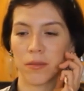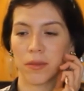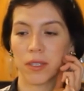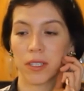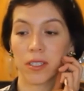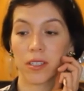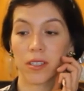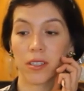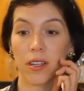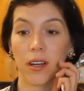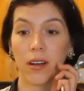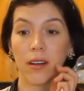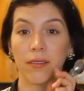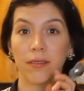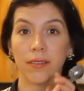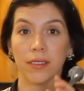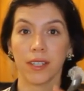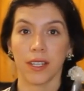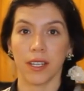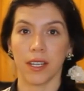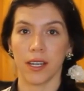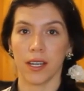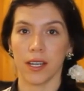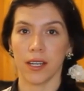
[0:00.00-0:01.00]

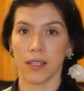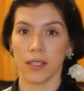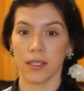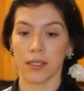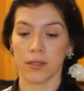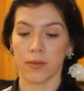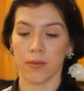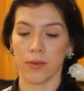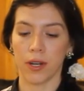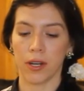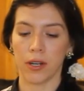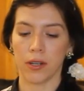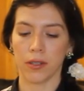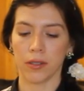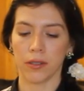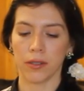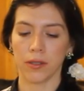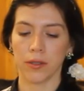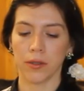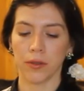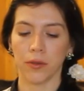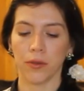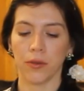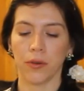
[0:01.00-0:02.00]
softening it as well.
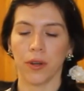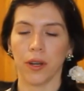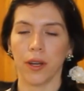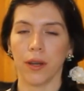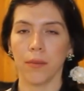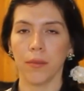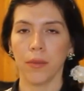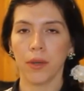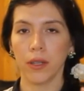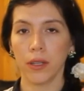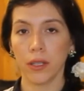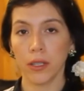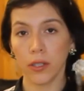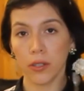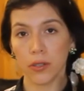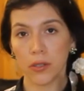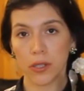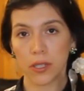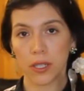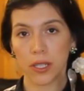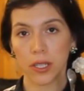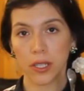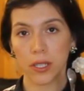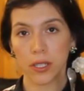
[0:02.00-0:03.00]
So I'm mainly
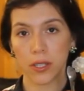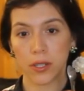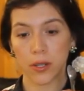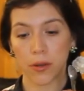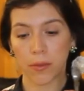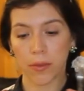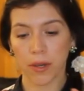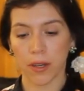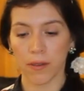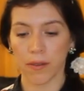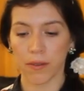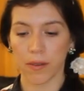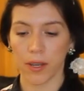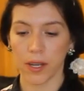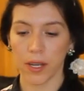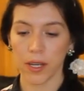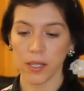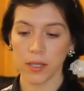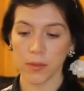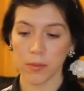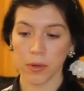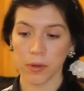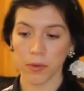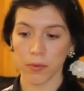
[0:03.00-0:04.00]
using this on my
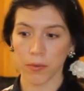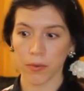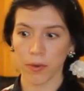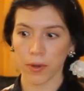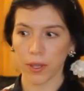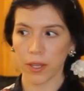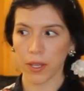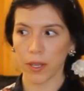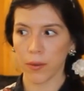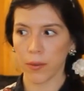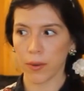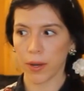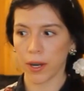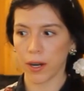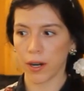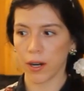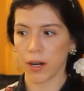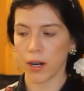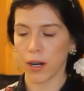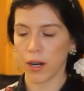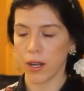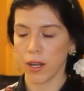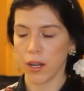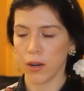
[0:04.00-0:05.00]
face, but really wear
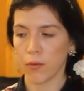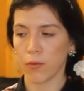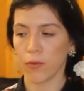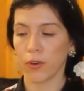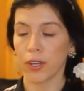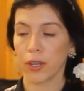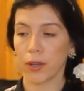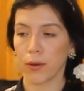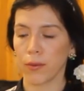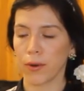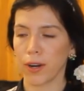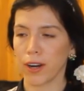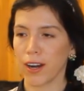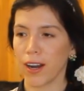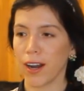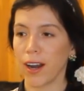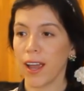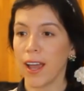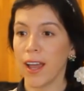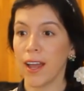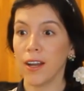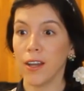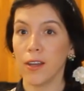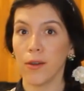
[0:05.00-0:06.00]
it
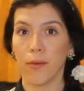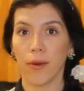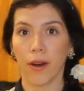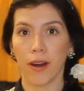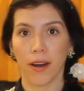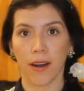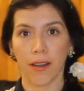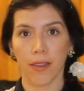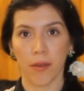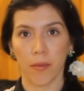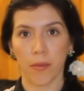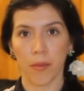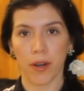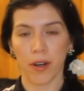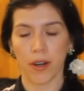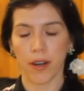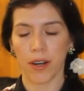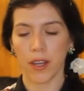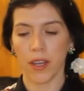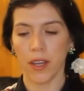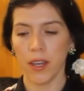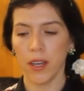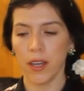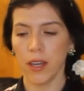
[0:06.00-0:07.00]
anywhere in the
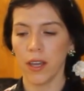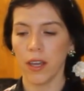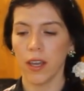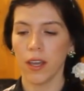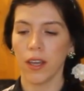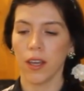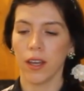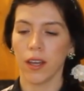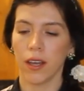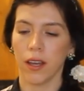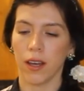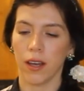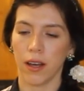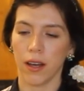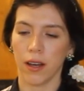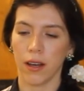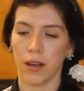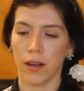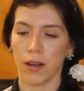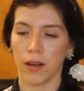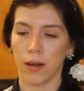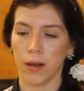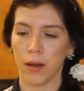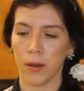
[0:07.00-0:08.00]
body,
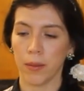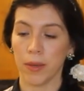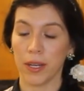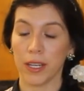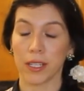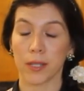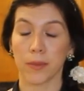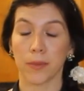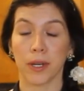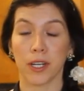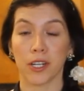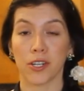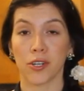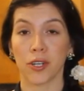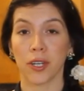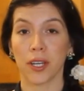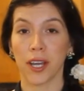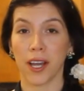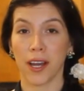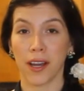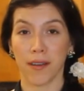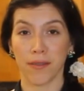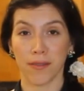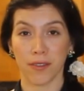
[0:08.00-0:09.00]
especially
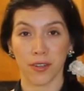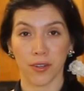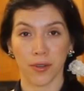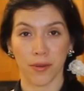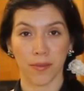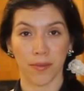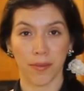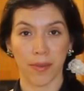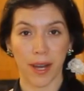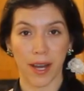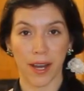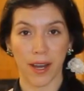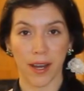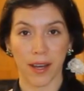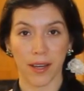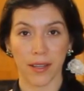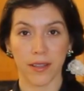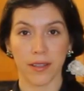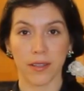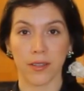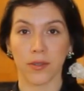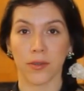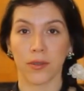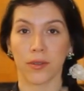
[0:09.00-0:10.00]
after
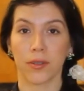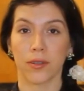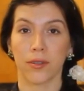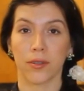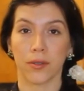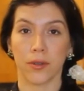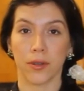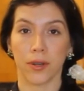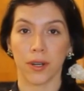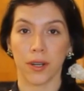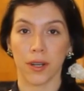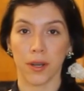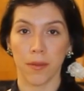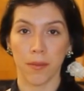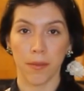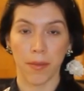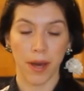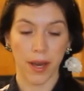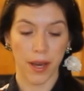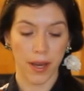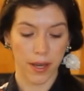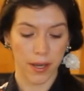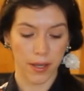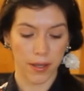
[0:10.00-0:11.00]
baths or during a
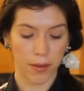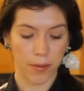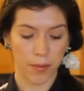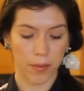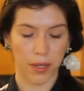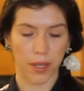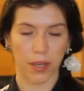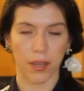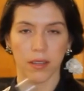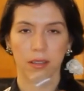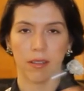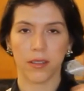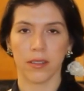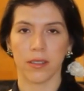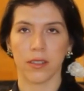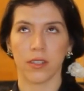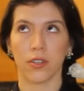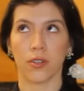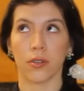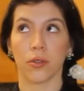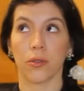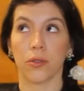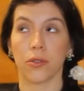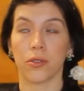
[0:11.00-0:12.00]
bath, because
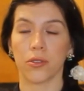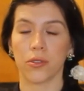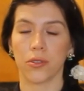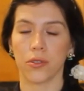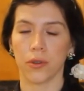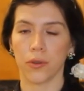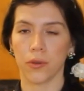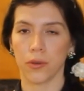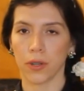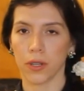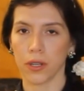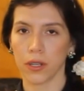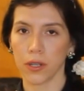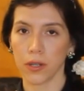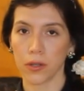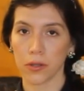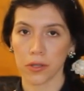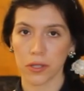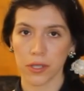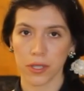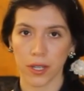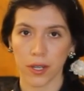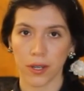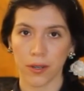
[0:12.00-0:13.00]
you're soaking
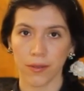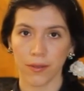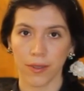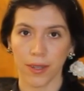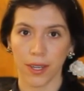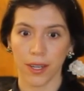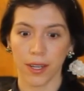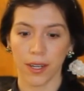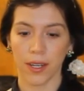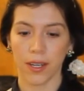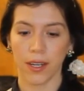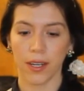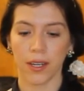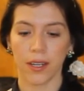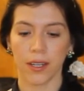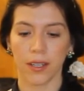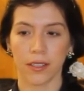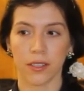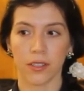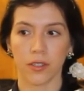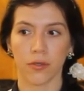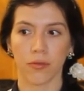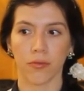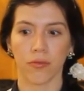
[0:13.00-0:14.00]
yourself in it.
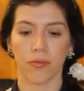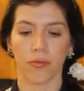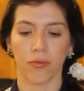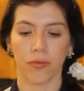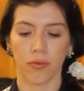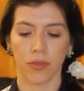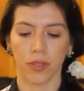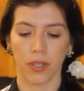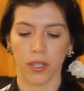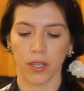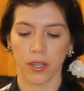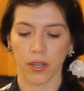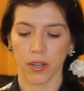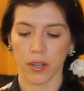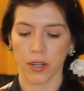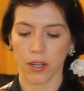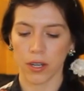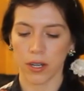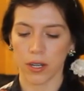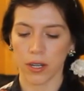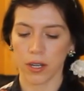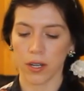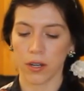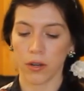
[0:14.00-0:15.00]
It's really good,
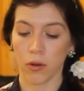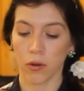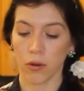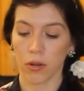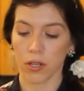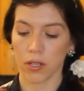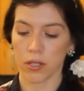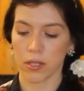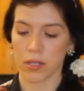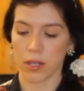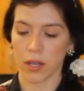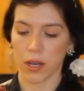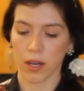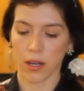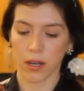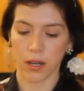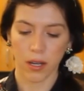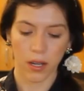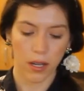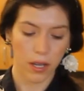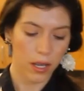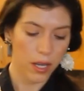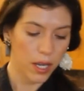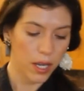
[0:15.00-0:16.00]
and I noticed that
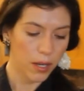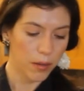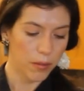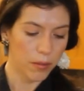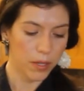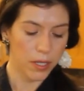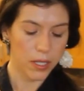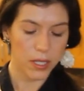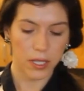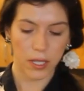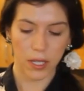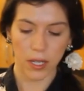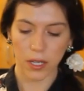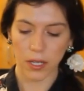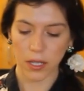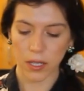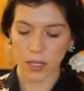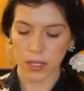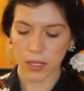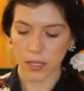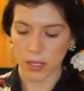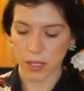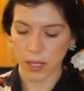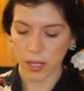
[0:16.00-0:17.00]
my skin
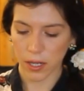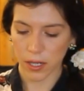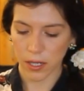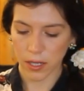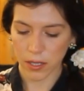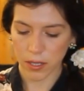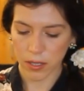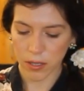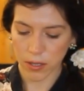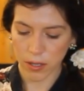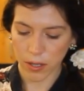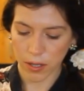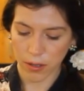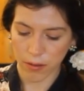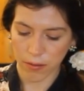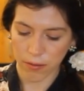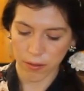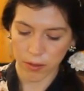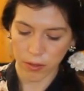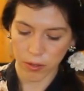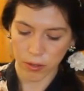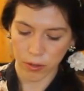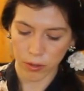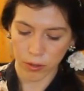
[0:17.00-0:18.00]
is getting
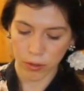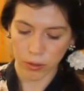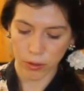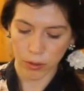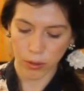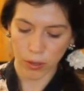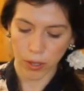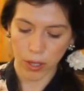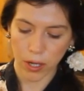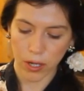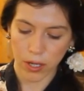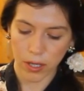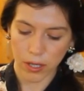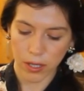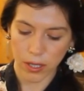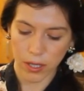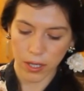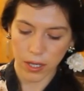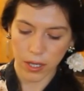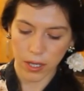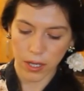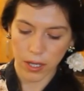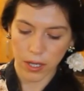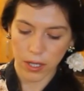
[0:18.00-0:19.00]
softer.
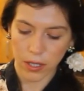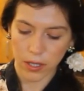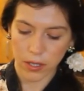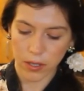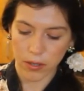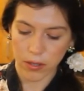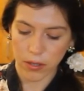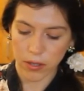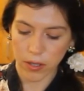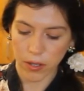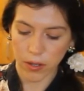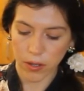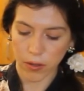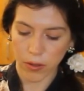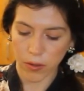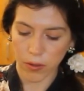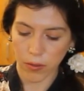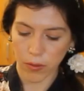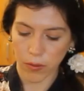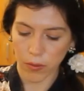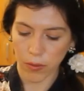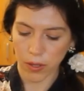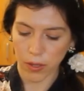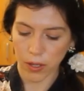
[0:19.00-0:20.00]
So
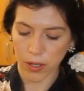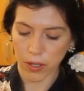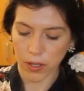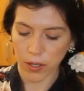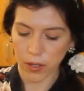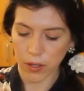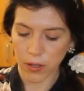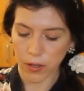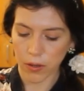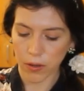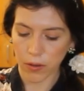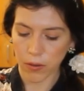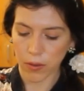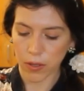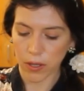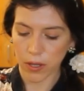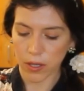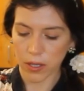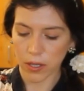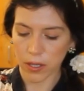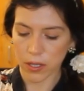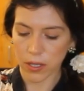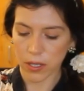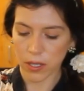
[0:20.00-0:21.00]
we're gonna go
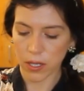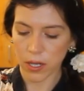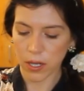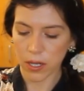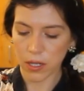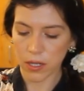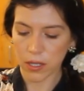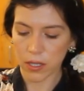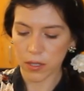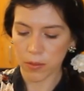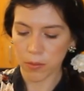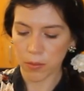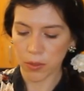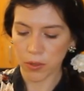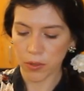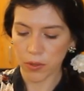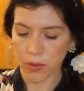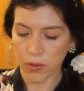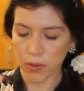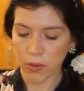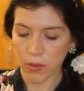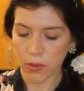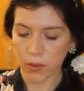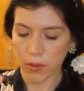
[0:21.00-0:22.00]
with a teaspoon
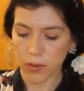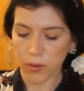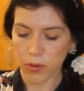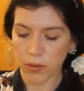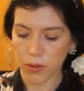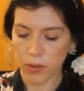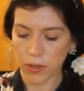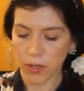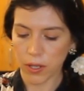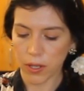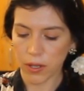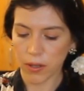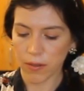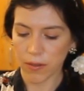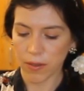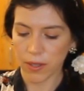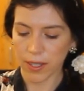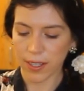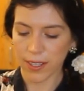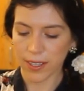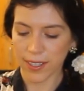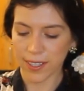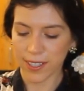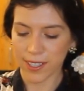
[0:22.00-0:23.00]
of the
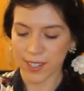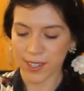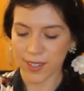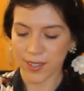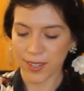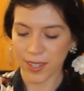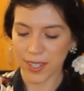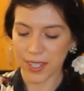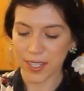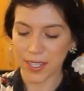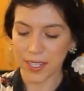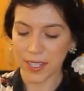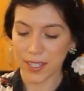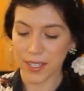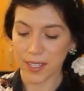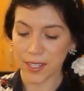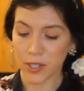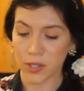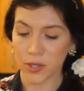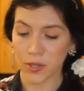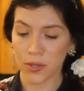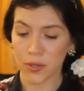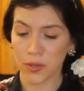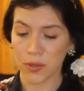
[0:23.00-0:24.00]
glycerin.
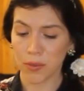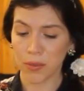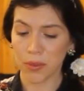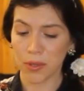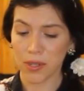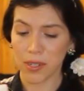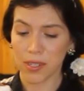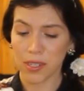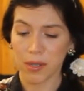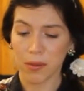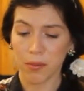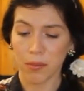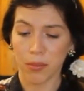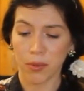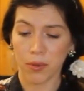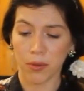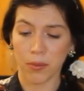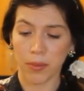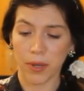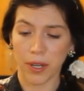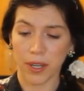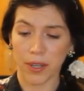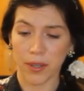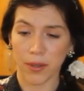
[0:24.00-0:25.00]
It's super simple, by